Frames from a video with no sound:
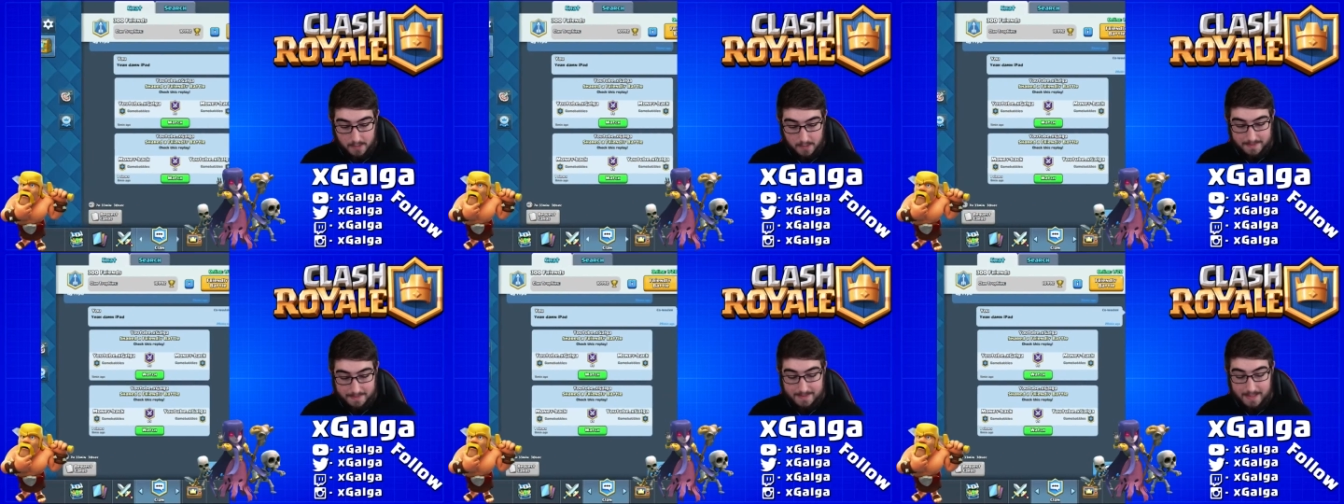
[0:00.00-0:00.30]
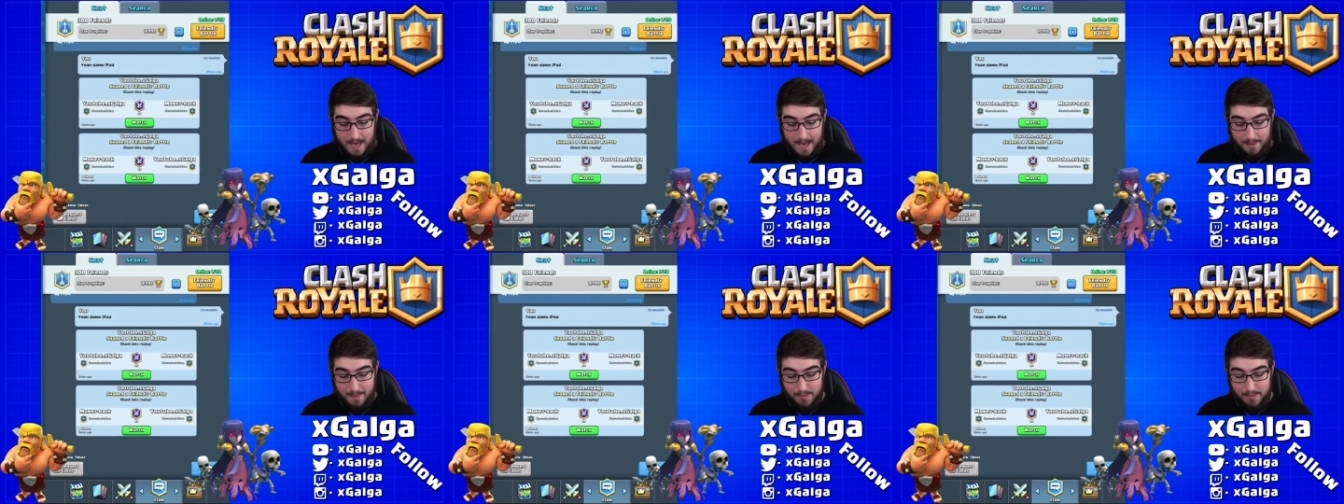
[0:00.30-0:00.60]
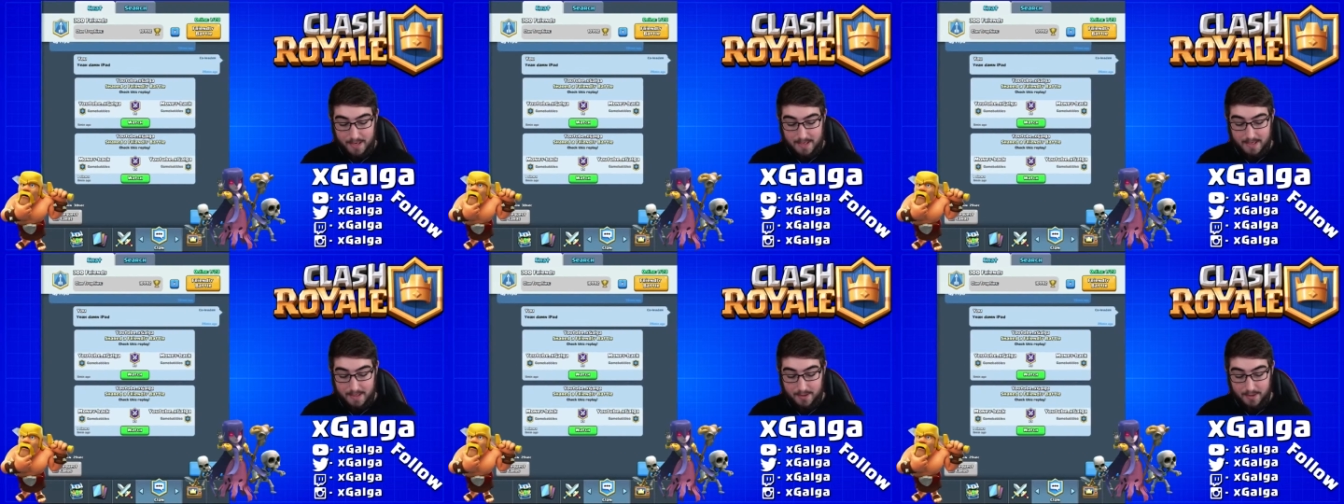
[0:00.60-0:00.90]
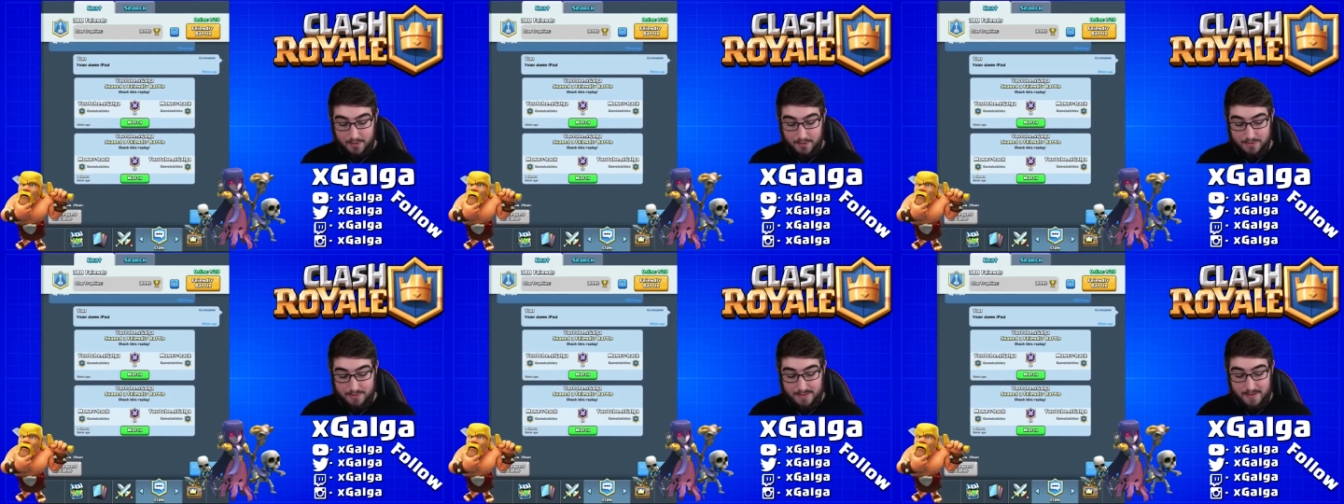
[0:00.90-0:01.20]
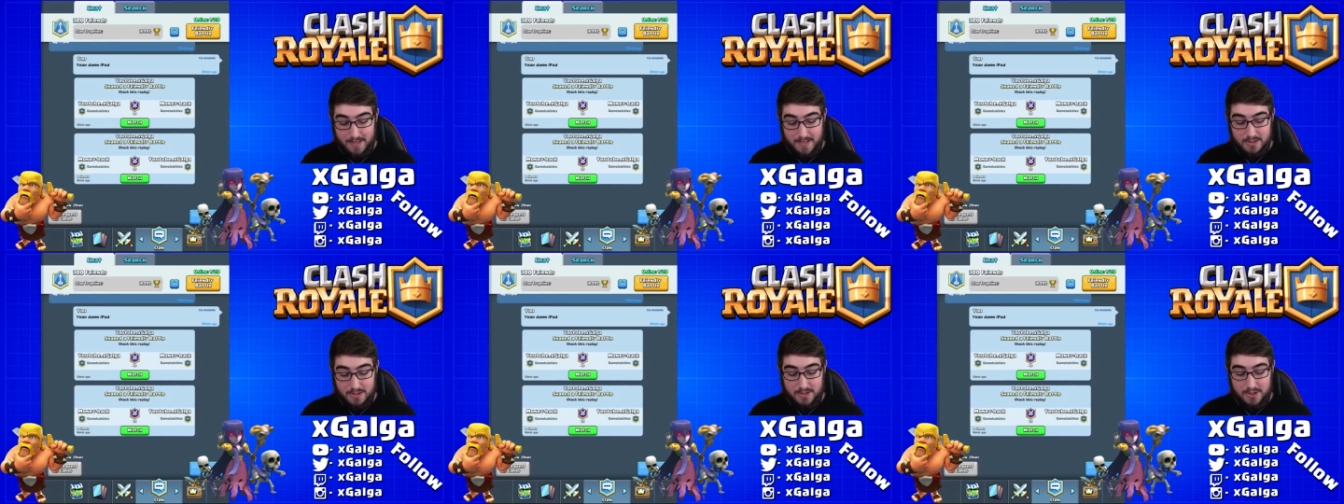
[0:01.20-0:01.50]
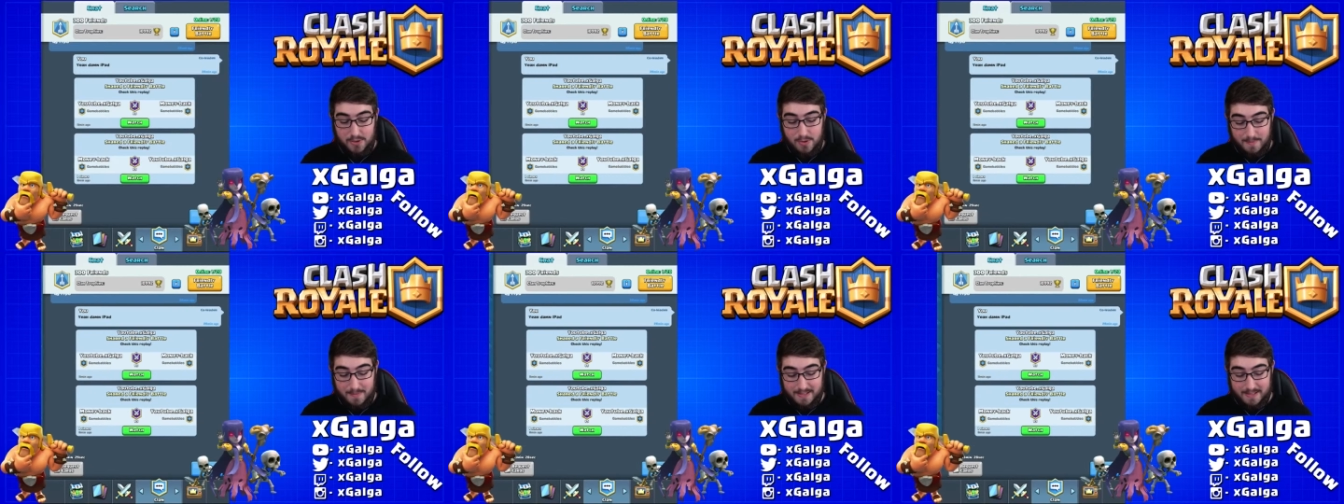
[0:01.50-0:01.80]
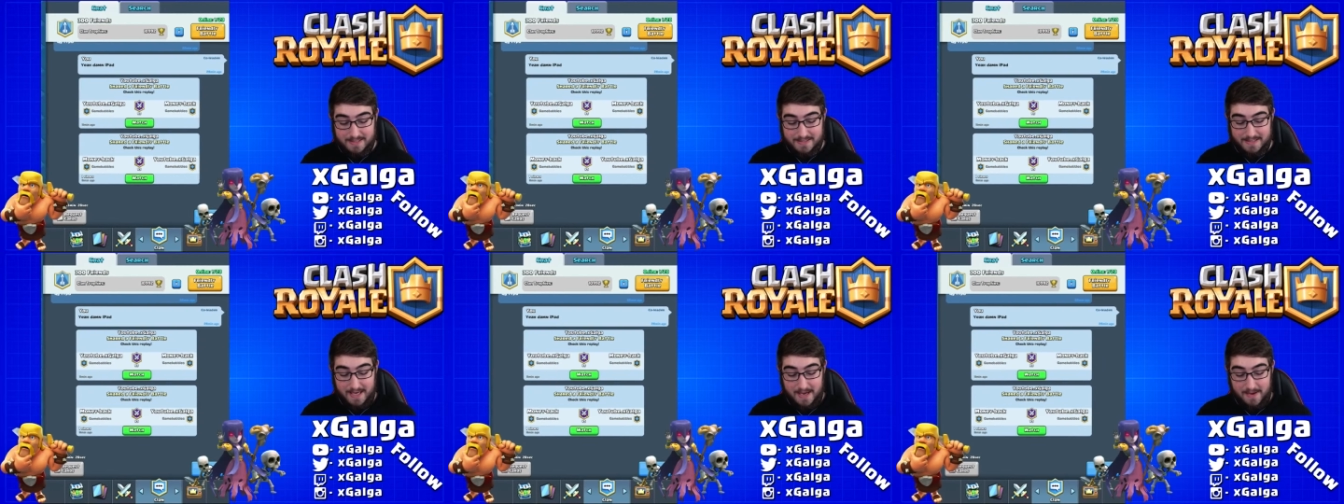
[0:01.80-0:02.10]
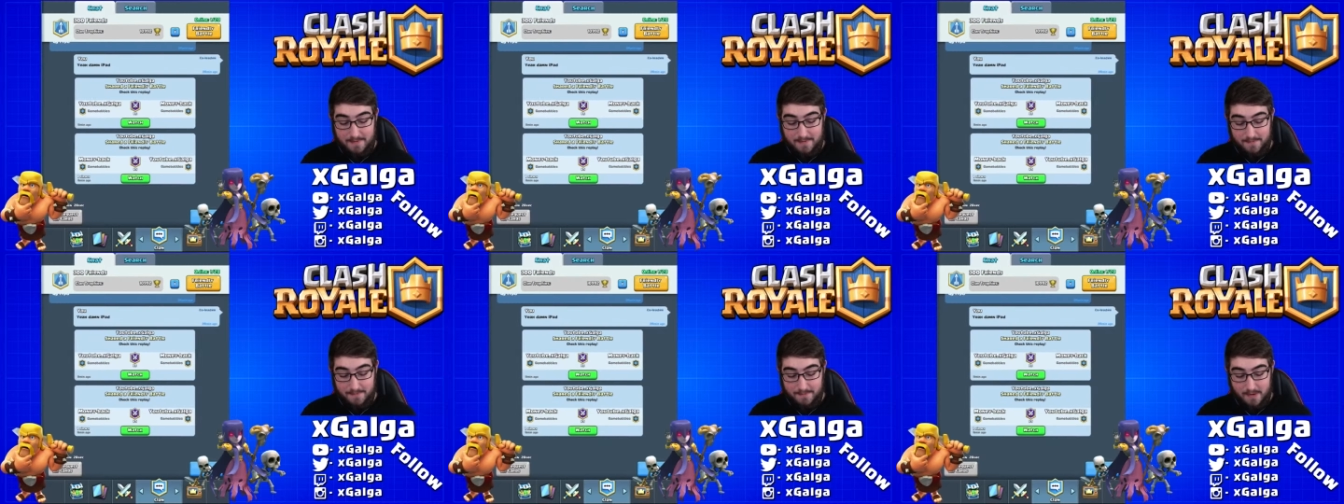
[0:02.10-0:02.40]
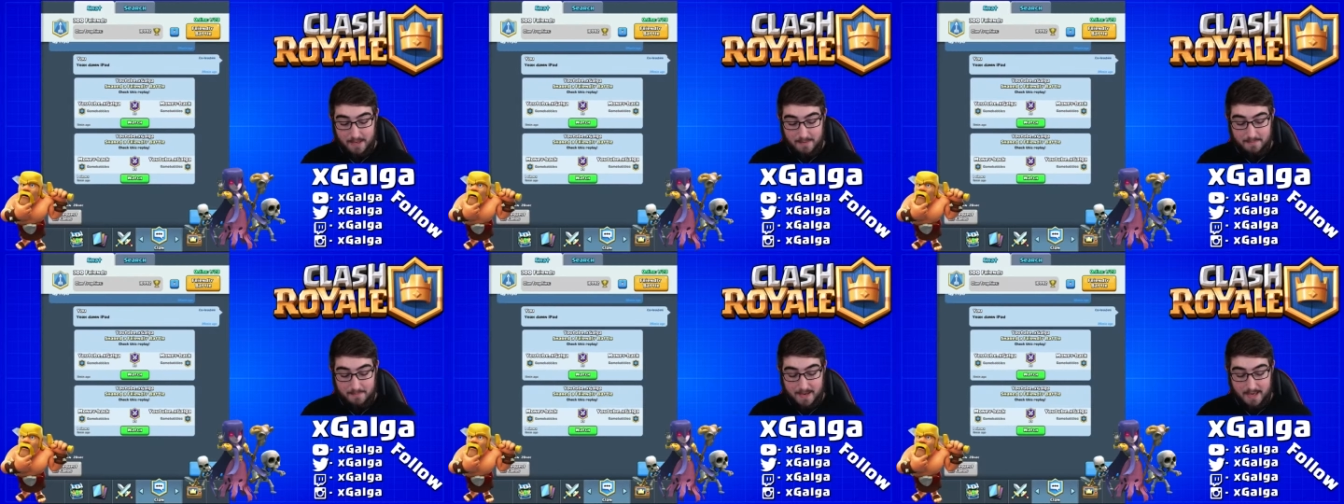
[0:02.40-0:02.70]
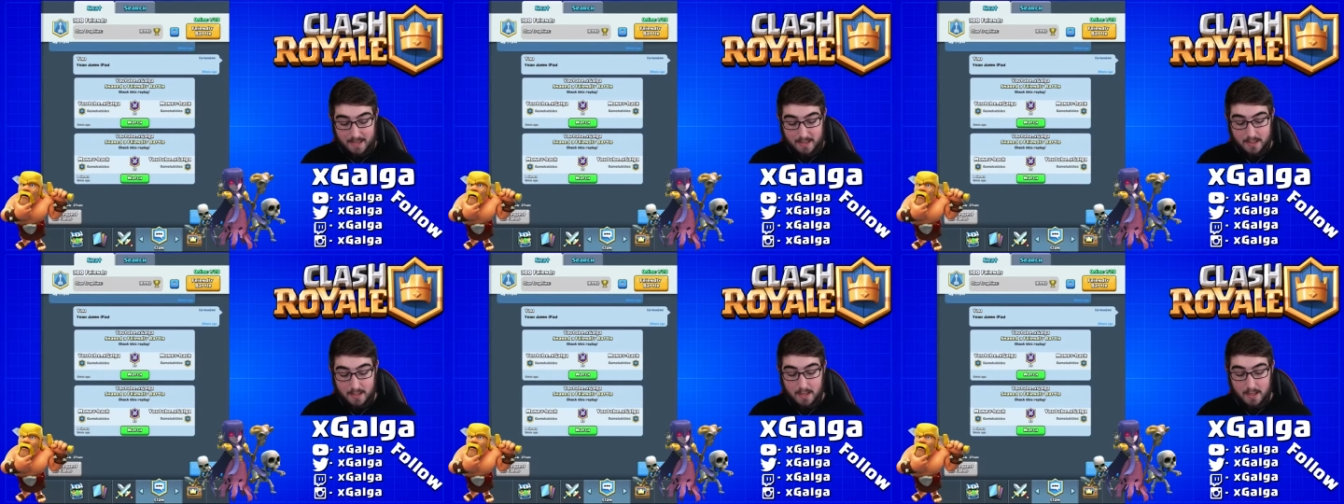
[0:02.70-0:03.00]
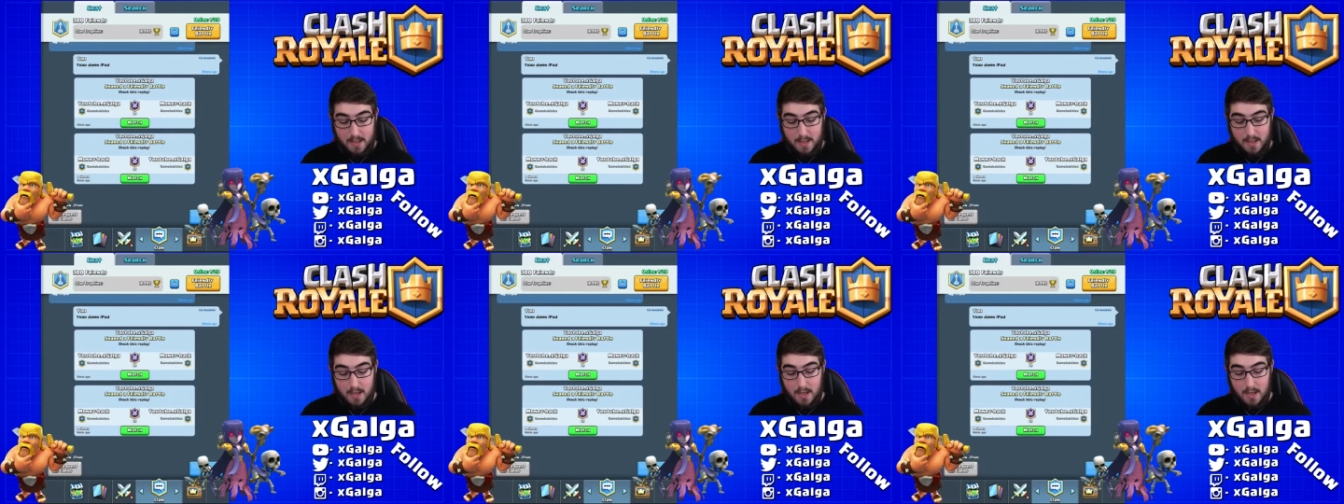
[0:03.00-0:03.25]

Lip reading: Let's hop right into those. These two I'm going to save for in a minute.